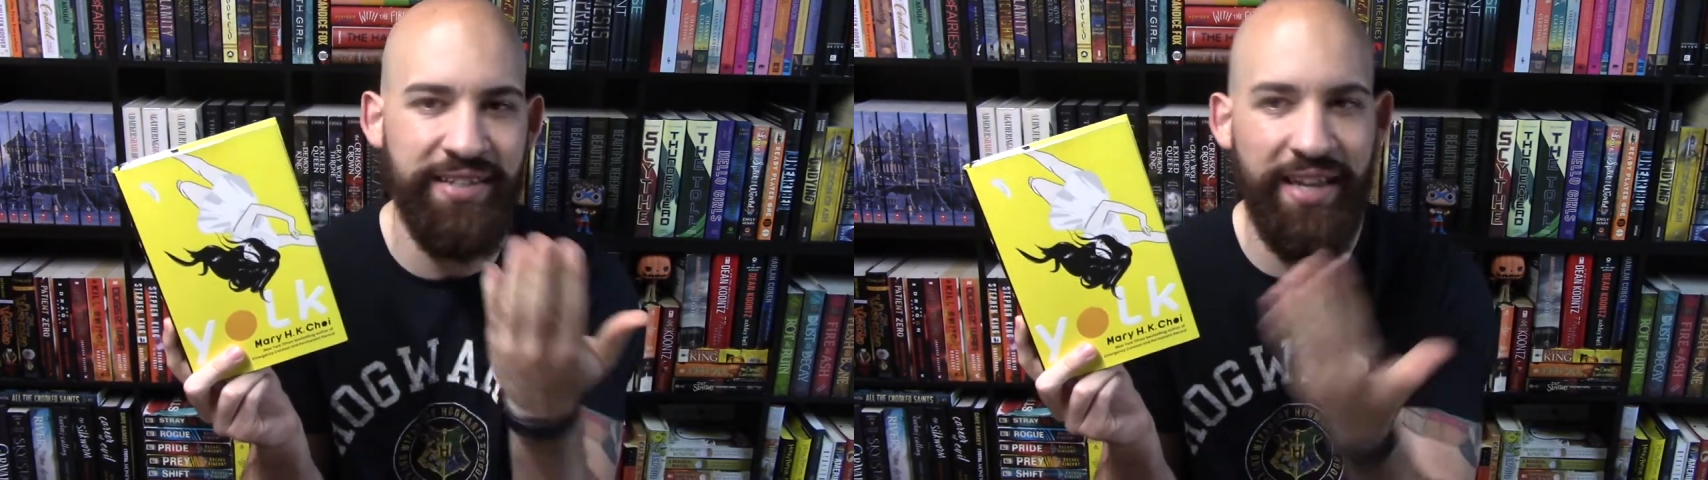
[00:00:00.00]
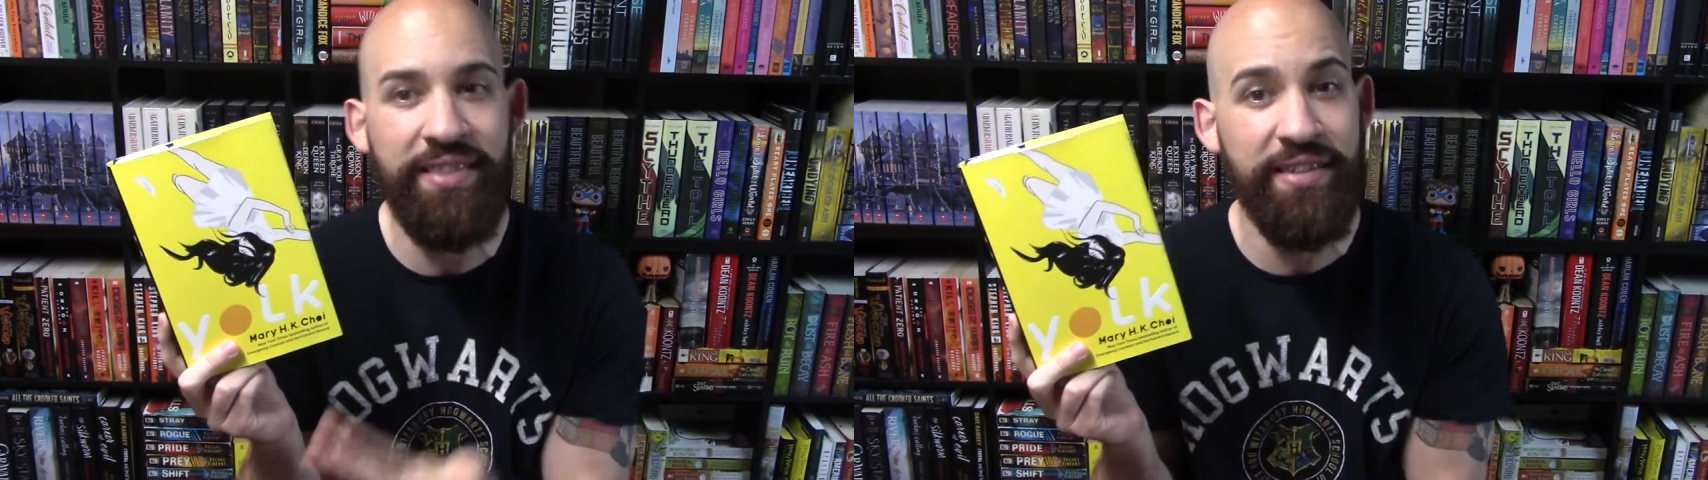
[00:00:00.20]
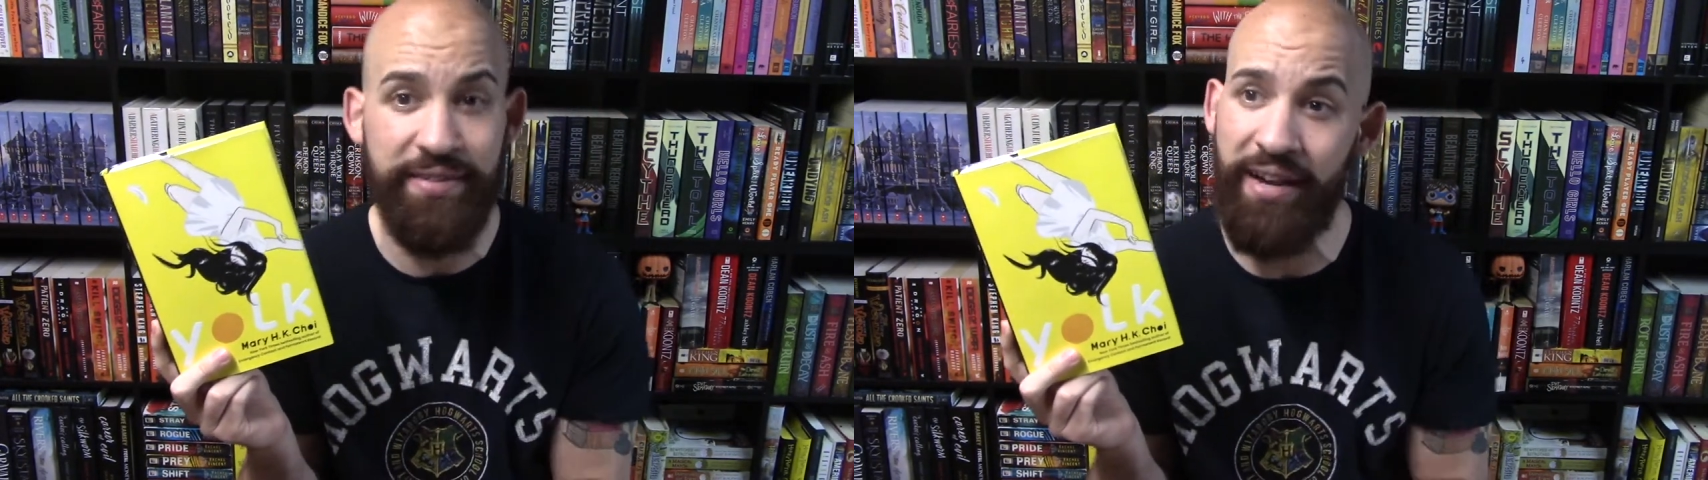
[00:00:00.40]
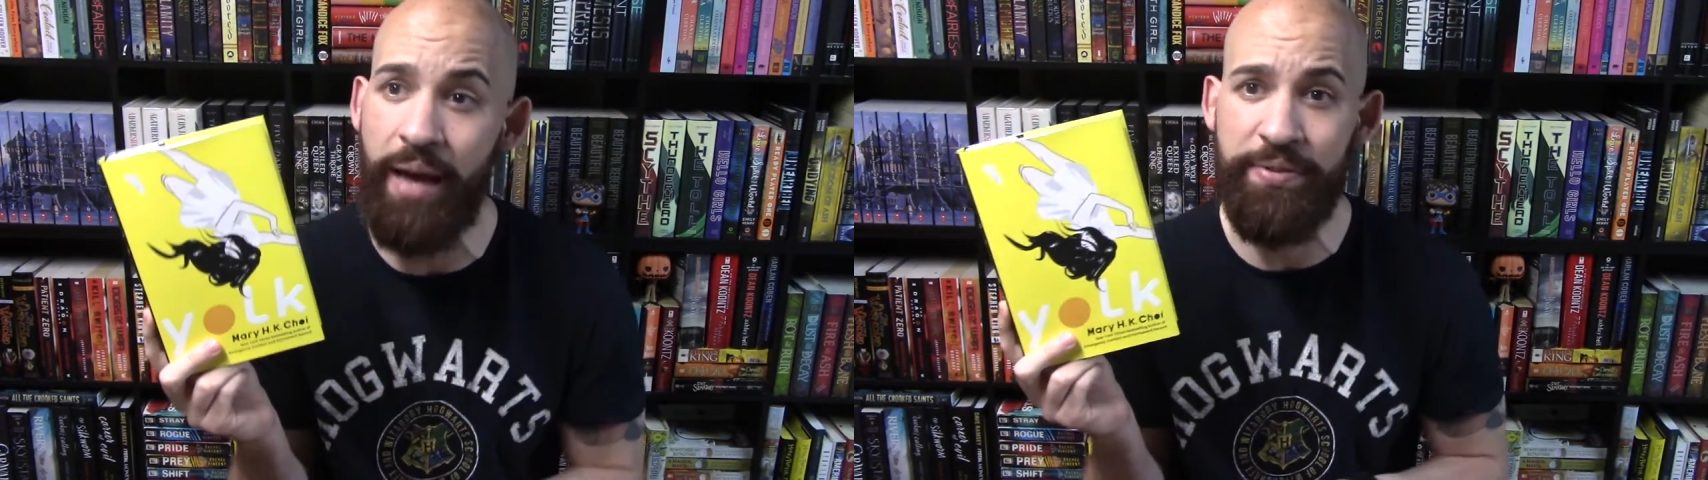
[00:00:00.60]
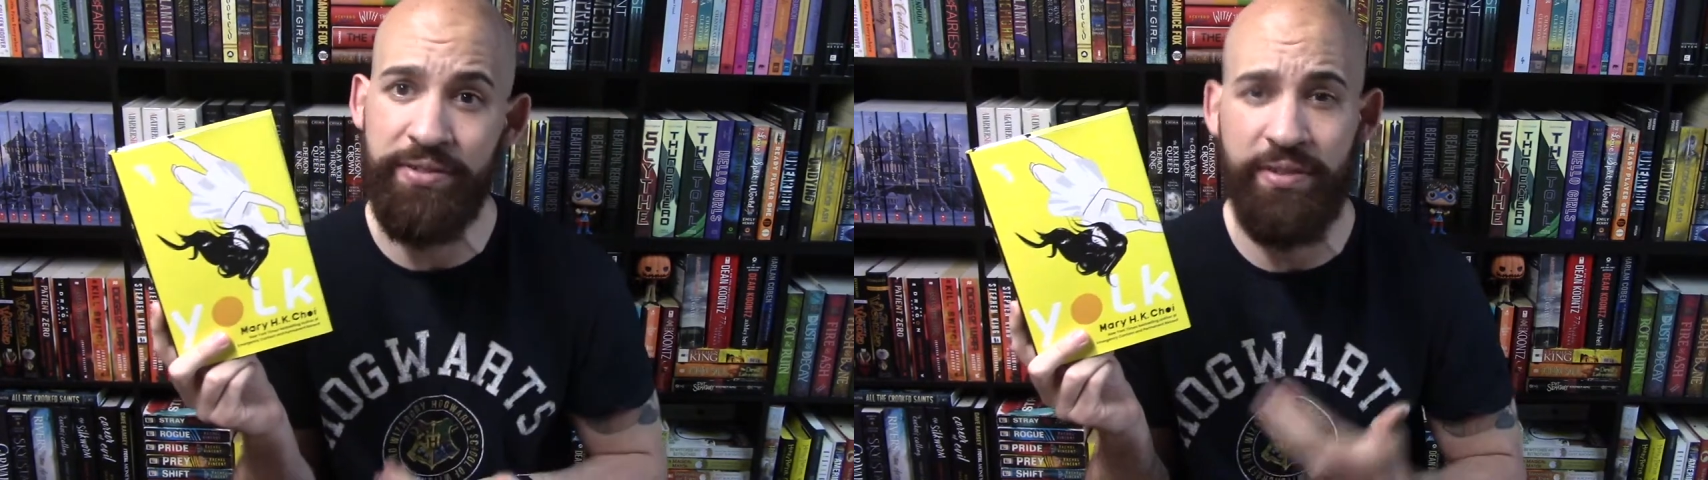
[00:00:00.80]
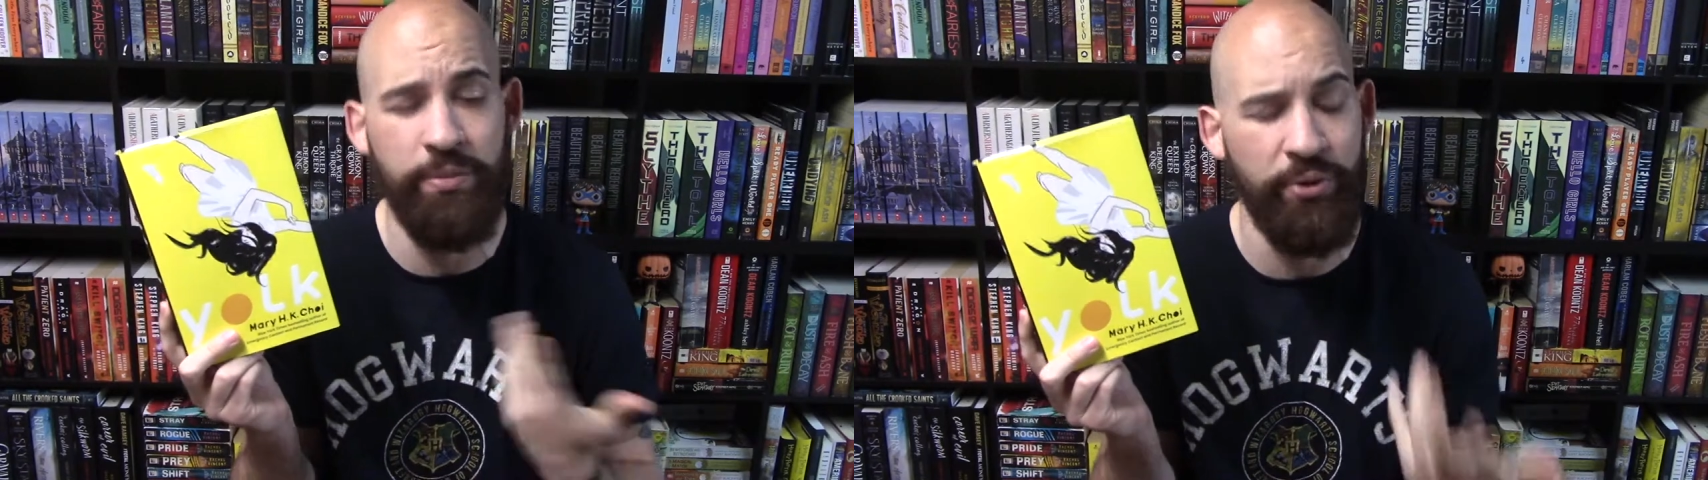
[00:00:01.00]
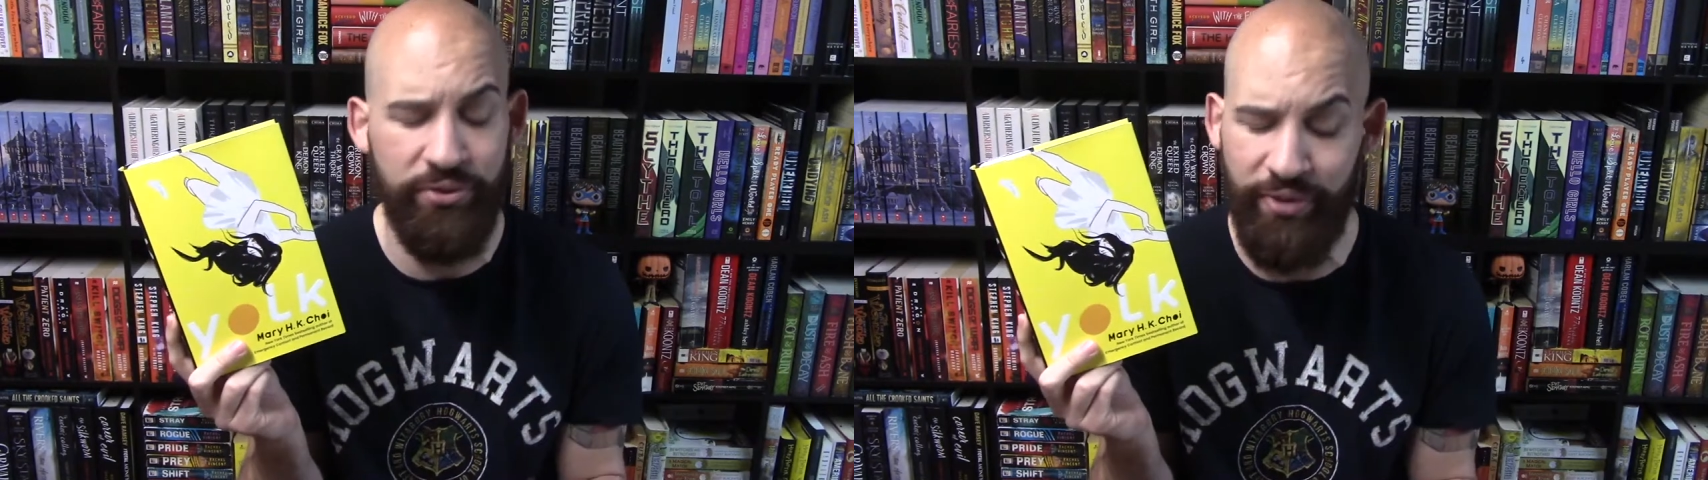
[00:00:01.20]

in the synopsis of the book,